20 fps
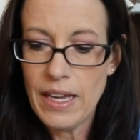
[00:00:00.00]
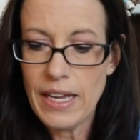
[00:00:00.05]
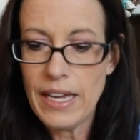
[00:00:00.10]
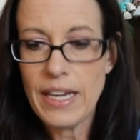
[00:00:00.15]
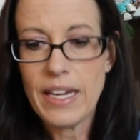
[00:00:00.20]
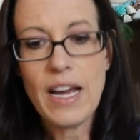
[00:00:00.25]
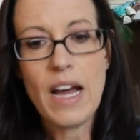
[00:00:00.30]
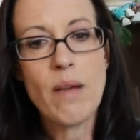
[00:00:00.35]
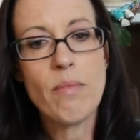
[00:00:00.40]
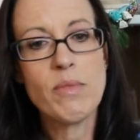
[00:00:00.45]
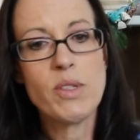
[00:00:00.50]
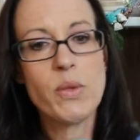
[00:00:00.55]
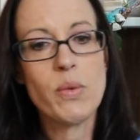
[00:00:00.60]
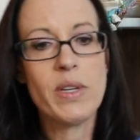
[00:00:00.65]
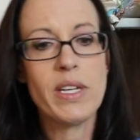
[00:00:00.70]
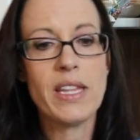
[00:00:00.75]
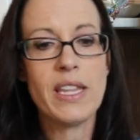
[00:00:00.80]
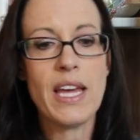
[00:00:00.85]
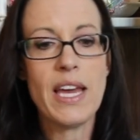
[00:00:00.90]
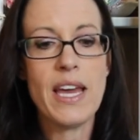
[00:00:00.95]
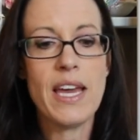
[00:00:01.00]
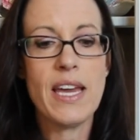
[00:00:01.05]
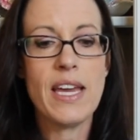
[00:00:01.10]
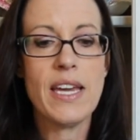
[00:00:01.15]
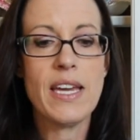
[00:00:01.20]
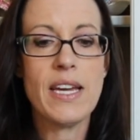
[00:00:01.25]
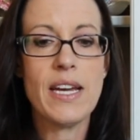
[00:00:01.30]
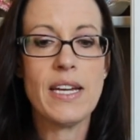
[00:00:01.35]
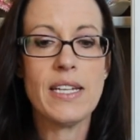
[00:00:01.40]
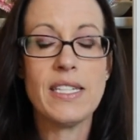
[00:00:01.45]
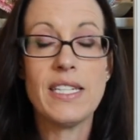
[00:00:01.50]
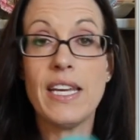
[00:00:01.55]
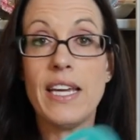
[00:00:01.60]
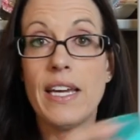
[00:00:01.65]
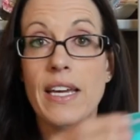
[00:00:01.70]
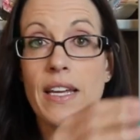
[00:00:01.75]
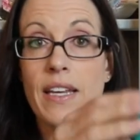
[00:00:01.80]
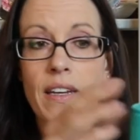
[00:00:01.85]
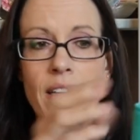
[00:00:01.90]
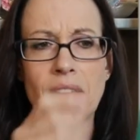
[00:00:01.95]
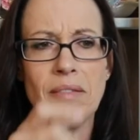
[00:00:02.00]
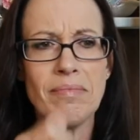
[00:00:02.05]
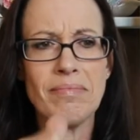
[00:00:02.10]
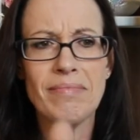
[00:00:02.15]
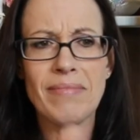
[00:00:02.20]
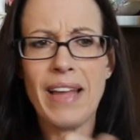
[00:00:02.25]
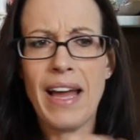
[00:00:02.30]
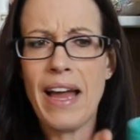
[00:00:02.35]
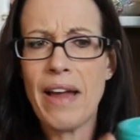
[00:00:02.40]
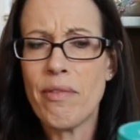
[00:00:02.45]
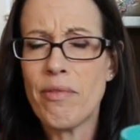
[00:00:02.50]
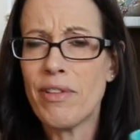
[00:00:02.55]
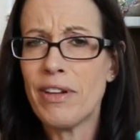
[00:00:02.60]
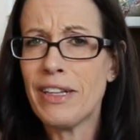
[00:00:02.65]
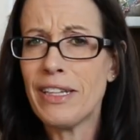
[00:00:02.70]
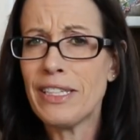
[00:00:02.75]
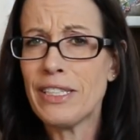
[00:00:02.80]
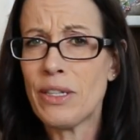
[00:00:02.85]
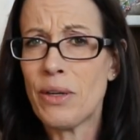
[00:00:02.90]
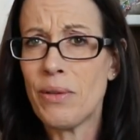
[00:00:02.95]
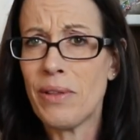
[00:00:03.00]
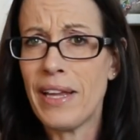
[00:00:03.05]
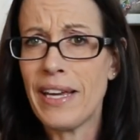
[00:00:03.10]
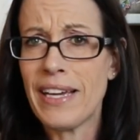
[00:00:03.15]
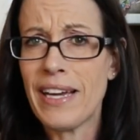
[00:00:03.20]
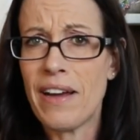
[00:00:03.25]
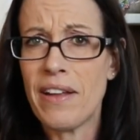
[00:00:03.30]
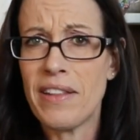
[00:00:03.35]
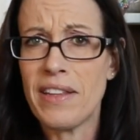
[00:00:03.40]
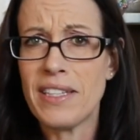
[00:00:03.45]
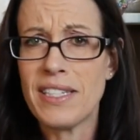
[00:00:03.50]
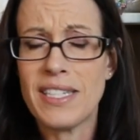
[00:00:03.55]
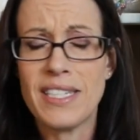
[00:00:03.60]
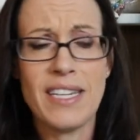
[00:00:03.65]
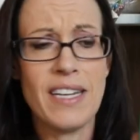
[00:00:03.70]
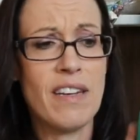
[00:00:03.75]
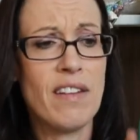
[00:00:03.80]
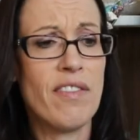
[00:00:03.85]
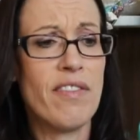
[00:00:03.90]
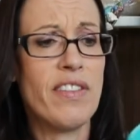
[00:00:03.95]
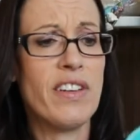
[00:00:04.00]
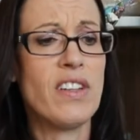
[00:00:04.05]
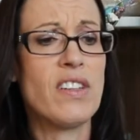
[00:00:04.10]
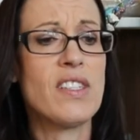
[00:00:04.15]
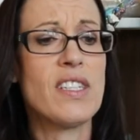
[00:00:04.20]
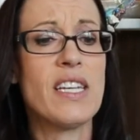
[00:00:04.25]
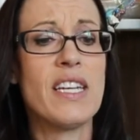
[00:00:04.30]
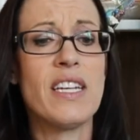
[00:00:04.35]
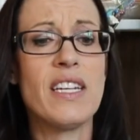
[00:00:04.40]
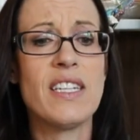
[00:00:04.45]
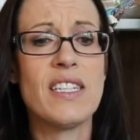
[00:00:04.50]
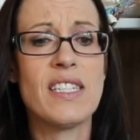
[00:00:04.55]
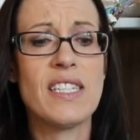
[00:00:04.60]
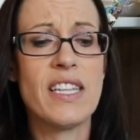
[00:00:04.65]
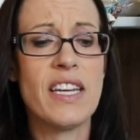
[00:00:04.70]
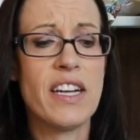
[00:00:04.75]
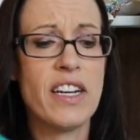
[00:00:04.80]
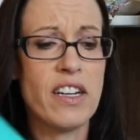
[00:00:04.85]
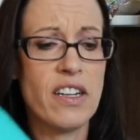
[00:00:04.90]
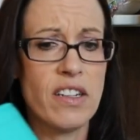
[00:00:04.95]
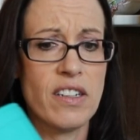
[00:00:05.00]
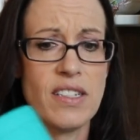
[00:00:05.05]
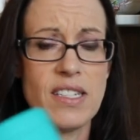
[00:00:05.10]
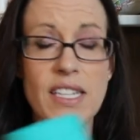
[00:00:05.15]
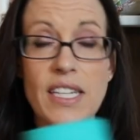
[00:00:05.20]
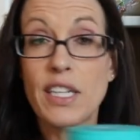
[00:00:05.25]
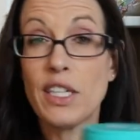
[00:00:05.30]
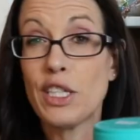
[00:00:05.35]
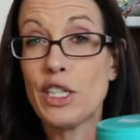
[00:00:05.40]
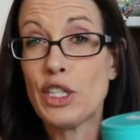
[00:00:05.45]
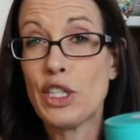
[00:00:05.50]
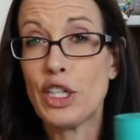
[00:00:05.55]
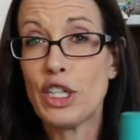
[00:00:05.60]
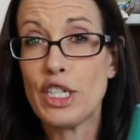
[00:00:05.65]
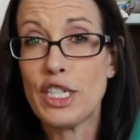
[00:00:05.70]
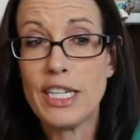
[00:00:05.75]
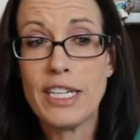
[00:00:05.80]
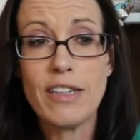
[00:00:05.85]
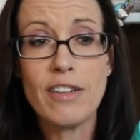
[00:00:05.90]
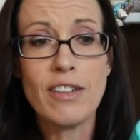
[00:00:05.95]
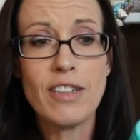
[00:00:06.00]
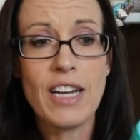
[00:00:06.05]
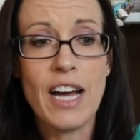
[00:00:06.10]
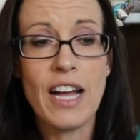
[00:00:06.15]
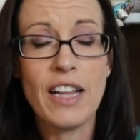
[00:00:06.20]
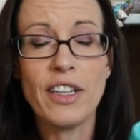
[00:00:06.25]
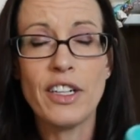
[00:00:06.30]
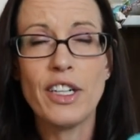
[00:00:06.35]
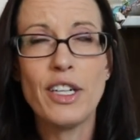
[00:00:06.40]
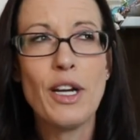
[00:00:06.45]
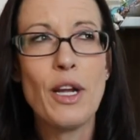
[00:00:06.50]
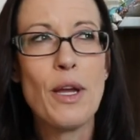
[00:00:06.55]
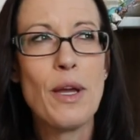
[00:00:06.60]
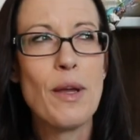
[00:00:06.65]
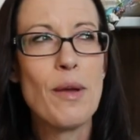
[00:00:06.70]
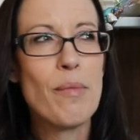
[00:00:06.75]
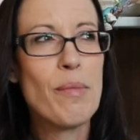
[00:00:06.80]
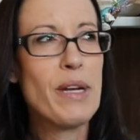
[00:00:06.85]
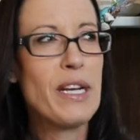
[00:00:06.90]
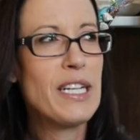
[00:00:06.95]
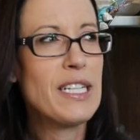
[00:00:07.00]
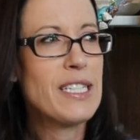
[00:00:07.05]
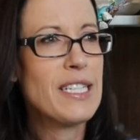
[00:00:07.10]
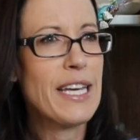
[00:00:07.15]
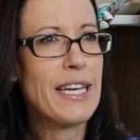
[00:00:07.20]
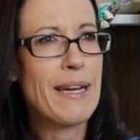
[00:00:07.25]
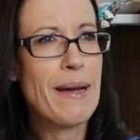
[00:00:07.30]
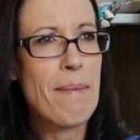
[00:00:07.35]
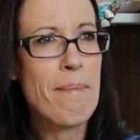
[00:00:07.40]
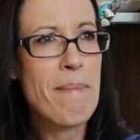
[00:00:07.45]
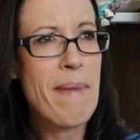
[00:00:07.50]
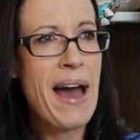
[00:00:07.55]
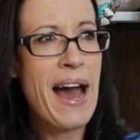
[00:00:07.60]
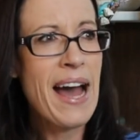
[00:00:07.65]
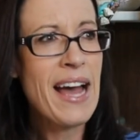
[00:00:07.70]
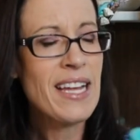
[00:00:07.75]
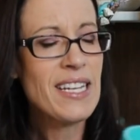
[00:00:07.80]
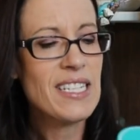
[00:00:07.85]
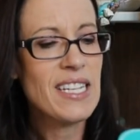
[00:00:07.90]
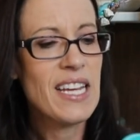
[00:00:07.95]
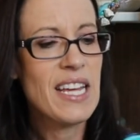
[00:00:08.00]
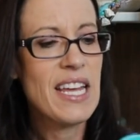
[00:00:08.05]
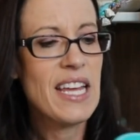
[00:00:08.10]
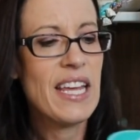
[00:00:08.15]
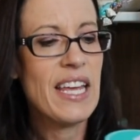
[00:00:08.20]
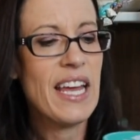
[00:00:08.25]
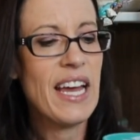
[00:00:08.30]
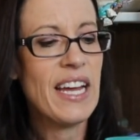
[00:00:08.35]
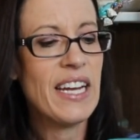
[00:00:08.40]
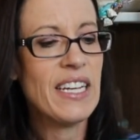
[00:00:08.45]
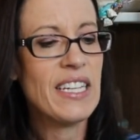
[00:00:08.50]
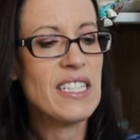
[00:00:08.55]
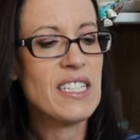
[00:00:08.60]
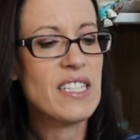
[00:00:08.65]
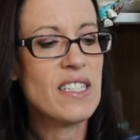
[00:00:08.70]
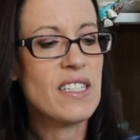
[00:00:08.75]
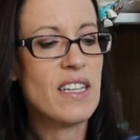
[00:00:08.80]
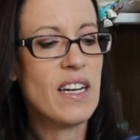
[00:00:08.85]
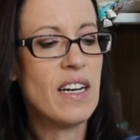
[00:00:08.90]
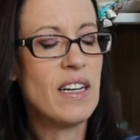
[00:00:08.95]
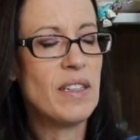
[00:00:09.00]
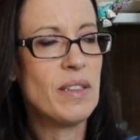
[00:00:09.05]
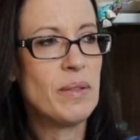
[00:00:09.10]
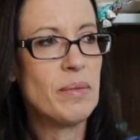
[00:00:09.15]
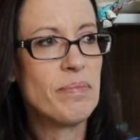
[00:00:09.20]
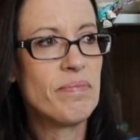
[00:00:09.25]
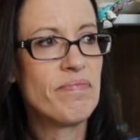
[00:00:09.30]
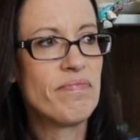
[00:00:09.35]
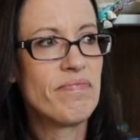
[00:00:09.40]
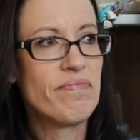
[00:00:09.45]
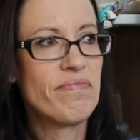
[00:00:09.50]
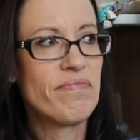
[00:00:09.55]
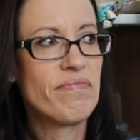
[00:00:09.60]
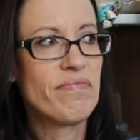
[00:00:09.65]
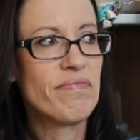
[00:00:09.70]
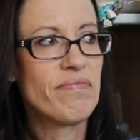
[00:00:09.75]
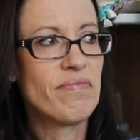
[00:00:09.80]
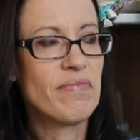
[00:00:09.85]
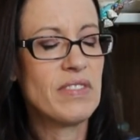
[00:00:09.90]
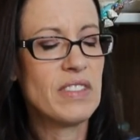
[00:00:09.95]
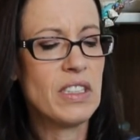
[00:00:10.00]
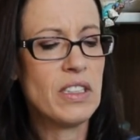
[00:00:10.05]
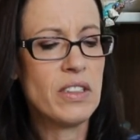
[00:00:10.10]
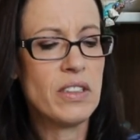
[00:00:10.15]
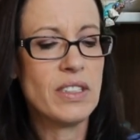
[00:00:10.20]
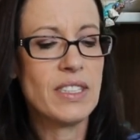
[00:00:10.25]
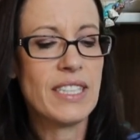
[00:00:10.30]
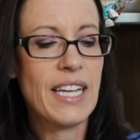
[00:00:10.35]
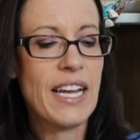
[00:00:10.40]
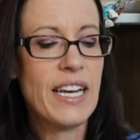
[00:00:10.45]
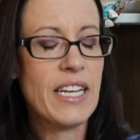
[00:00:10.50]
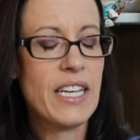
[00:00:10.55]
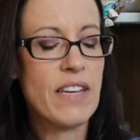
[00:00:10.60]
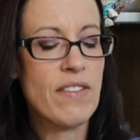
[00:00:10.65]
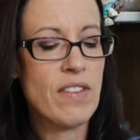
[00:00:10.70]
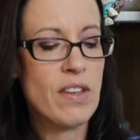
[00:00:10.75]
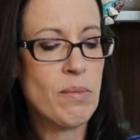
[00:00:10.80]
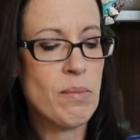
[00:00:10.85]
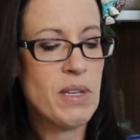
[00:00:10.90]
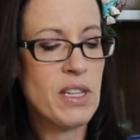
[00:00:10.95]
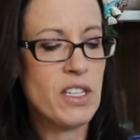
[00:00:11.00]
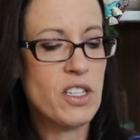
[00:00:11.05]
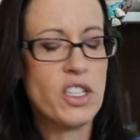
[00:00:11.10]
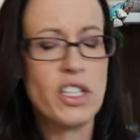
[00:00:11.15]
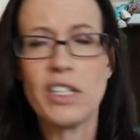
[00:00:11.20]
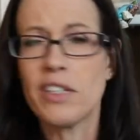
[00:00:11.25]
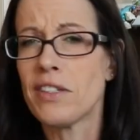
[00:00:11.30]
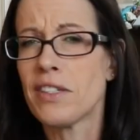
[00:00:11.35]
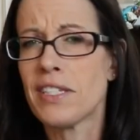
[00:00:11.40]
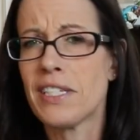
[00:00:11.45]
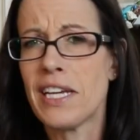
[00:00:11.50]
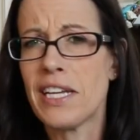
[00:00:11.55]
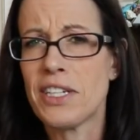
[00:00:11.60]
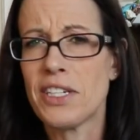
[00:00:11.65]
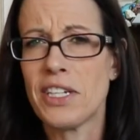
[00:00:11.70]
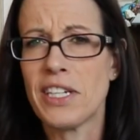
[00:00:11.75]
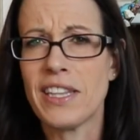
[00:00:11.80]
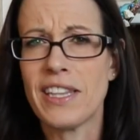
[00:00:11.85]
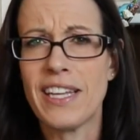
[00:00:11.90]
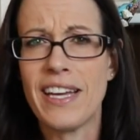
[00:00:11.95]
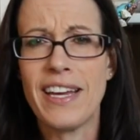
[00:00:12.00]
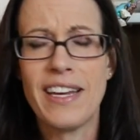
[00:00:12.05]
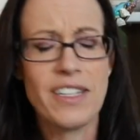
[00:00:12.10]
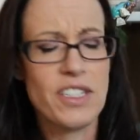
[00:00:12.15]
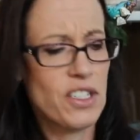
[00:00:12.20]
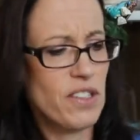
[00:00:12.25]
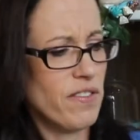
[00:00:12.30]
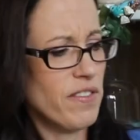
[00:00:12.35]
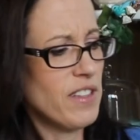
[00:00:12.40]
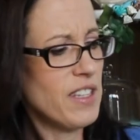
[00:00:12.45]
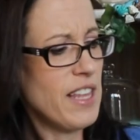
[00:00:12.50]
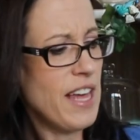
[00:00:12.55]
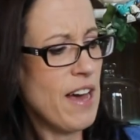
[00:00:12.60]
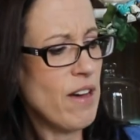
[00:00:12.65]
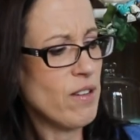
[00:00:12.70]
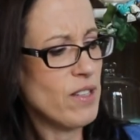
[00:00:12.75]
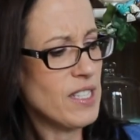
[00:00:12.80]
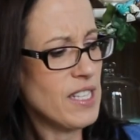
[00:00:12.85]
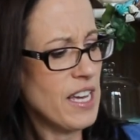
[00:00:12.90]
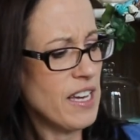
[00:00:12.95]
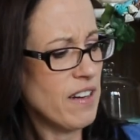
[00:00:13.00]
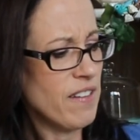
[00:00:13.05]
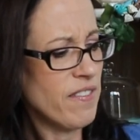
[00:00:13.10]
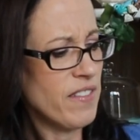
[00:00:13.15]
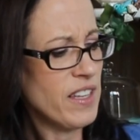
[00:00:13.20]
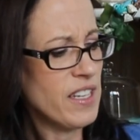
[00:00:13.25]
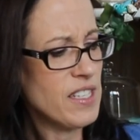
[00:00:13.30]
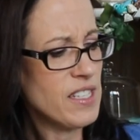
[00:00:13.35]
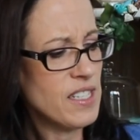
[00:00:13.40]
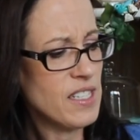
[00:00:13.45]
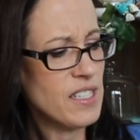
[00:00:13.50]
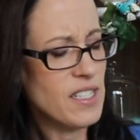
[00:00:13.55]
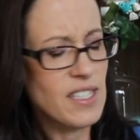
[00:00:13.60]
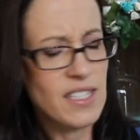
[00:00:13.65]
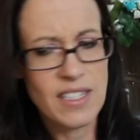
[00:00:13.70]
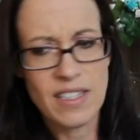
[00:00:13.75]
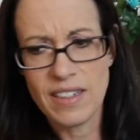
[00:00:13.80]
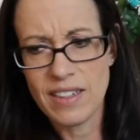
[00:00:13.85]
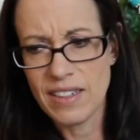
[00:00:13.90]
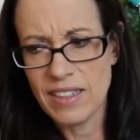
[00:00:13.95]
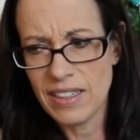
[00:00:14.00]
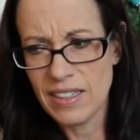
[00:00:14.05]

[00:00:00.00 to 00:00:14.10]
It comes with a tin. I really don't like how this tin feels. It is their signature teal color, but it's like a matte, and it's, um, oh, it's kind of giving me the chills touching the edge of the outside of this. It's,